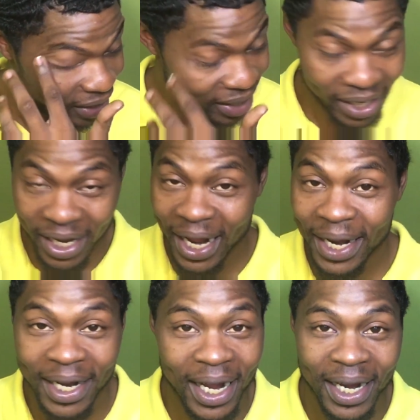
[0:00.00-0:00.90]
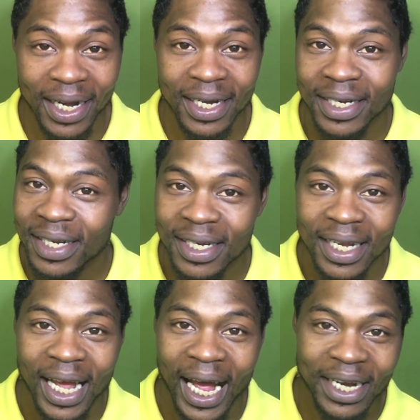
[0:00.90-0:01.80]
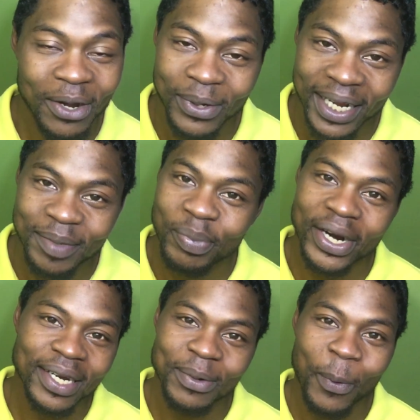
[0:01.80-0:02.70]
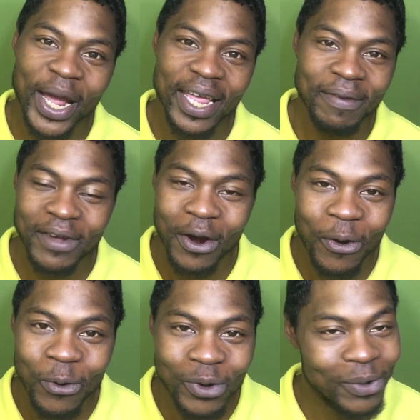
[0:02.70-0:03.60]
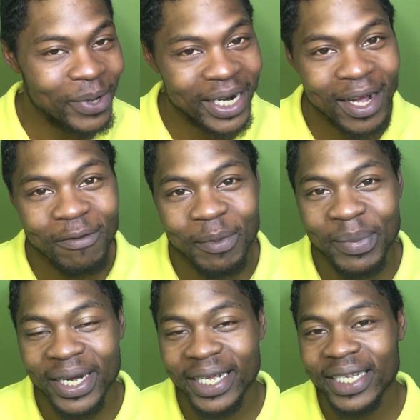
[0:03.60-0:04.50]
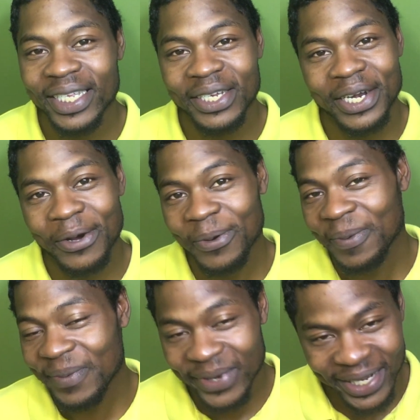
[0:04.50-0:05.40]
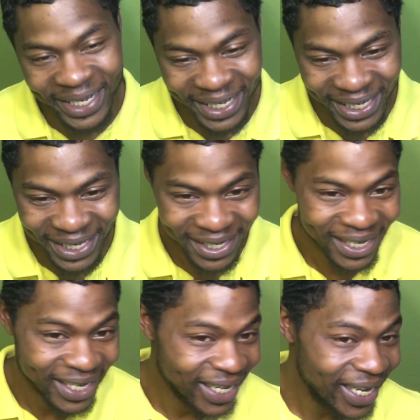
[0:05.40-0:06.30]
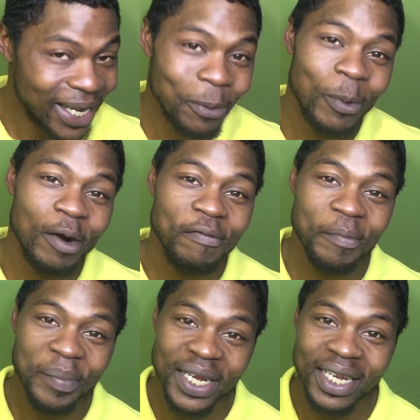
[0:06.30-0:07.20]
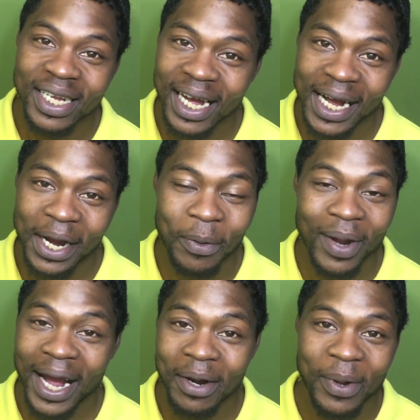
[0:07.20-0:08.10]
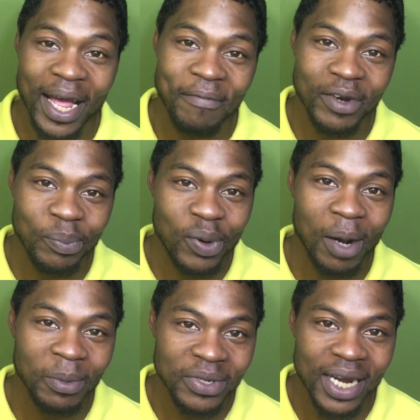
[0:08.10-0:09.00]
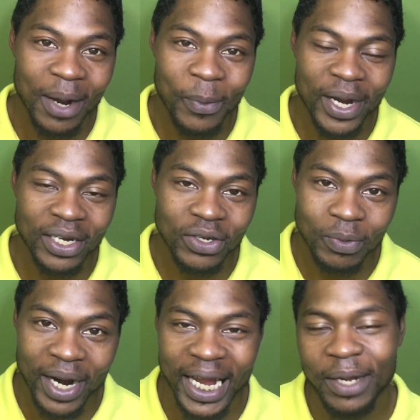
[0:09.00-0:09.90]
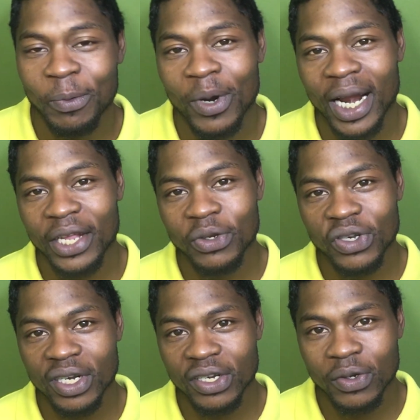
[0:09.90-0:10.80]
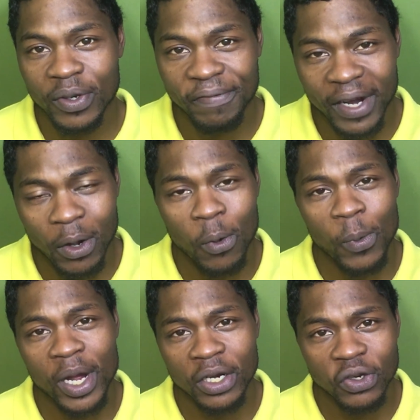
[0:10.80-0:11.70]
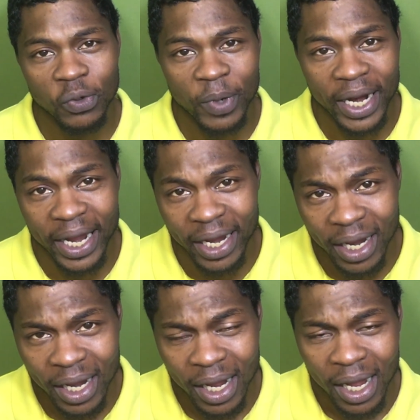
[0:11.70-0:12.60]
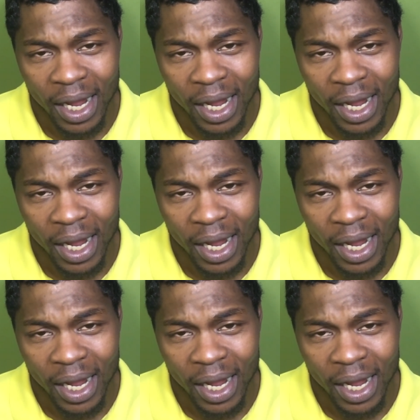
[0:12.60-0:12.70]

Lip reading: forget it. I know that's breaking the wave code or whatever, but you know, it worked for me. I don't have any problems not wearing do-rag. What I usually do, if I don't wear a do-rag,